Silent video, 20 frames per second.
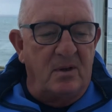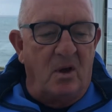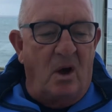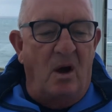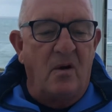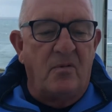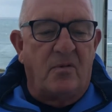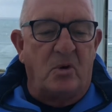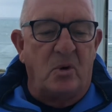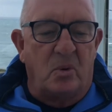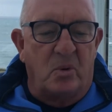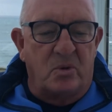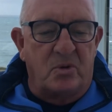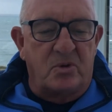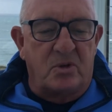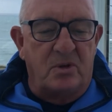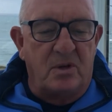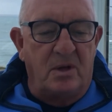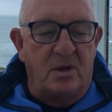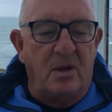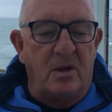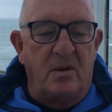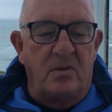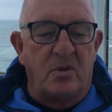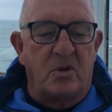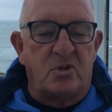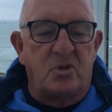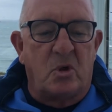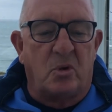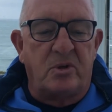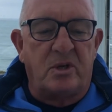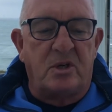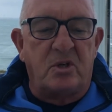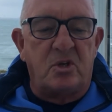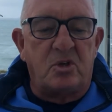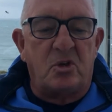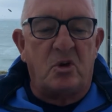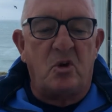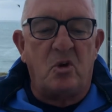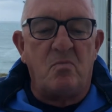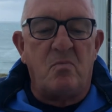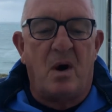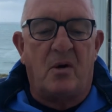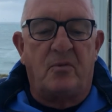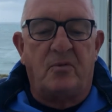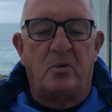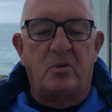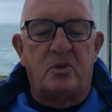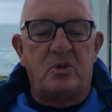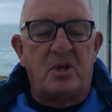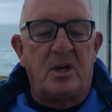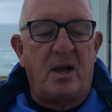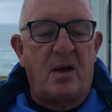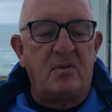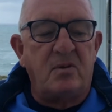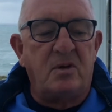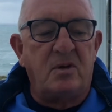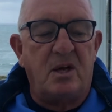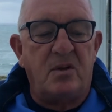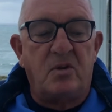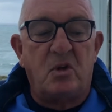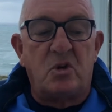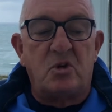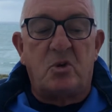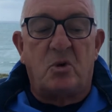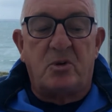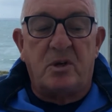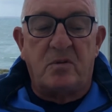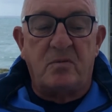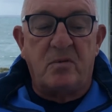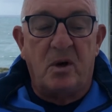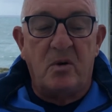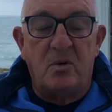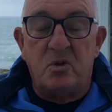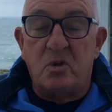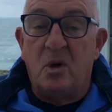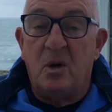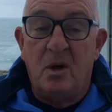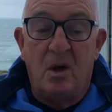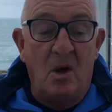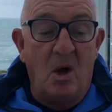Of course, the sodding snow muffled sound and hid the sodding roads.